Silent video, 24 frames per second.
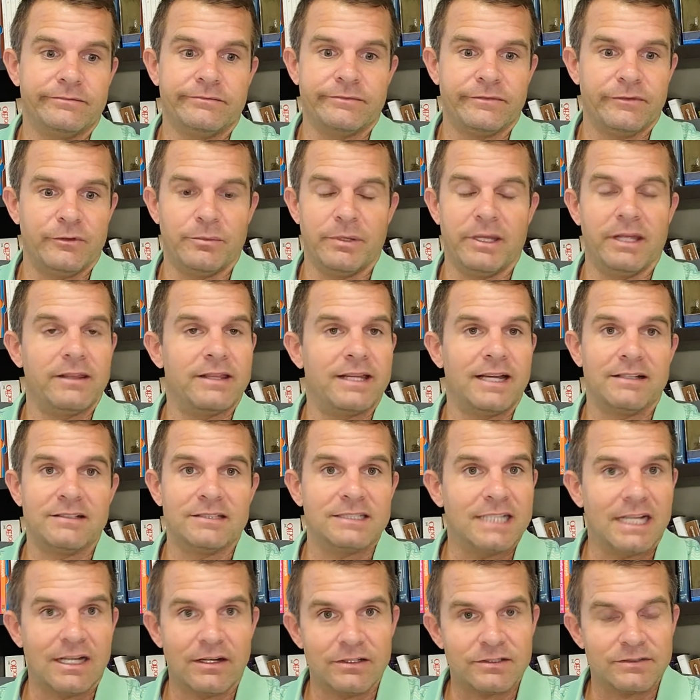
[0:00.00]
if you pay
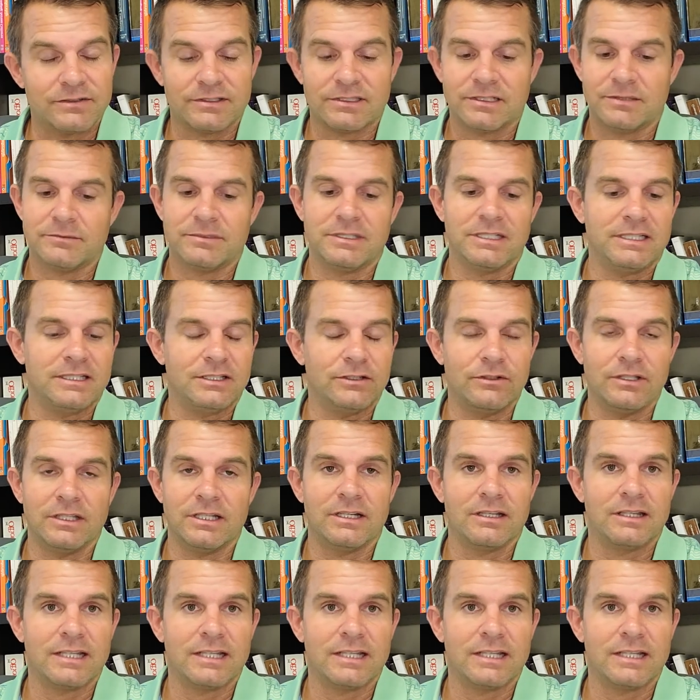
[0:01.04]
$1,000 for something, you can get a